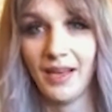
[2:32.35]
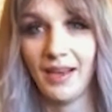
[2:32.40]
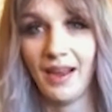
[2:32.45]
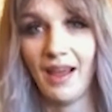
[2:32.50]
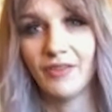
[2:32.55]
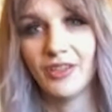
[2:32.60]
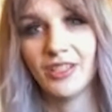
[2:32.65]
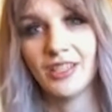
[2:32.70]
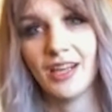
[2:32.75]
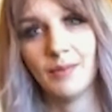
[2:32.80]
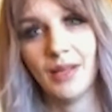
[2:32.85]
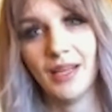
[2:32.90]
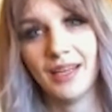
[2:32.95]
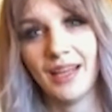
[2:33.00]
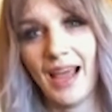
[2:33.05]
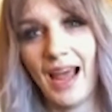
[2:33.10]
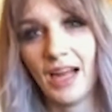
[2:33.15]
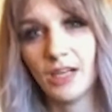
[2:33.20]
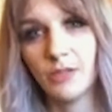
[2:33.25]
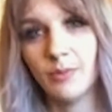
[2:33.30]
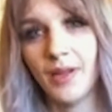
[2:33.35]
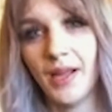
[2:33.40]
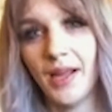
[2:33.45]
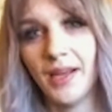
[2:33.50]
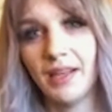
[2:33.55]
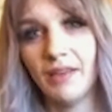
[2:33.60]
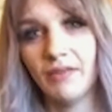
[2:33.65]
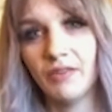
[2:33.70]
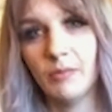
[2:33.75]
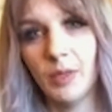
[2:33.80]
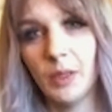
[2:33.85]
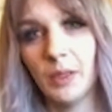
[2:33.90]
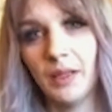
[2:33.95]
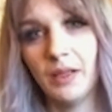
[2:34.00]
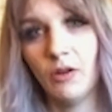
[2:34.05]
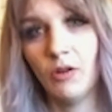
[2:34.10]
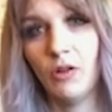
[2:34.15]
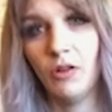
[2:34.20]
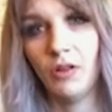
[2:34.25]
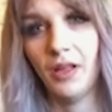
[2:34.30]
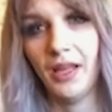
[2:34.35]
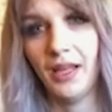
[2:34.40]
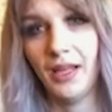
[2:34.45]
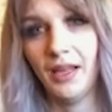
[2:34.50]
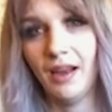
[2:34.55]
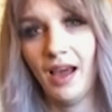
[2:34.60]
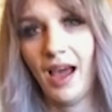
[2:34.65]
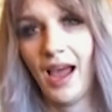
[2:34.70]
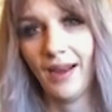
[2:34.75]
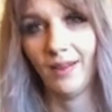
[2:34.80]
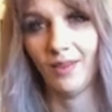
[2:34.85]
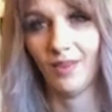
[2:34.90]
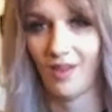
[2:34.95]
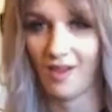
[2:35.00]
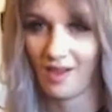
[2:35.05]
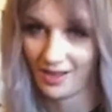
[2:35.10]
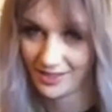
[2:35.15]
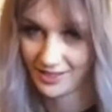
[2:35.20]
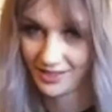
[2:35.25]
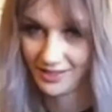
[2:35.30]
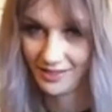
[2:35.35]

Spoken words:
And every time they'd catch me, I'd give them a little and hide a lot.